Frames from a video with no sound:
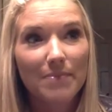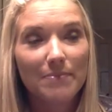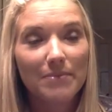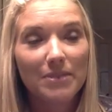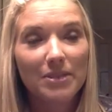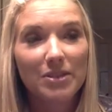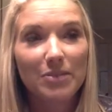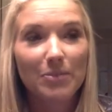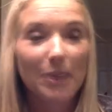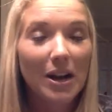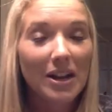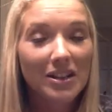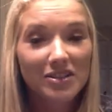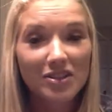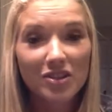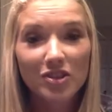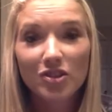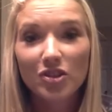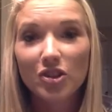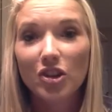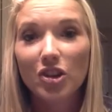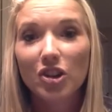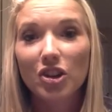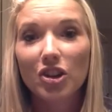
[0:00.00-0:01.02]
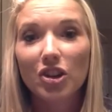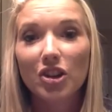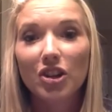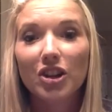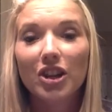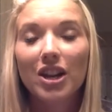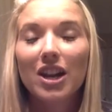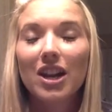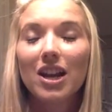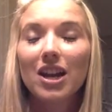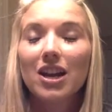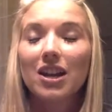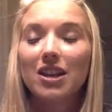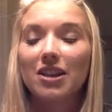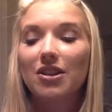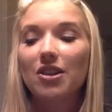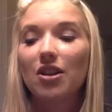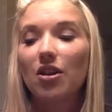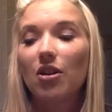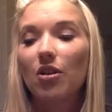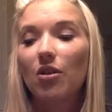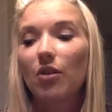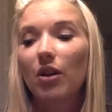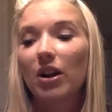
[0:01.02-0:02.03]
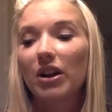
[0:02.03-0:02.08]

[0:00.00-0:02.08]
is your boss a jerk? You know,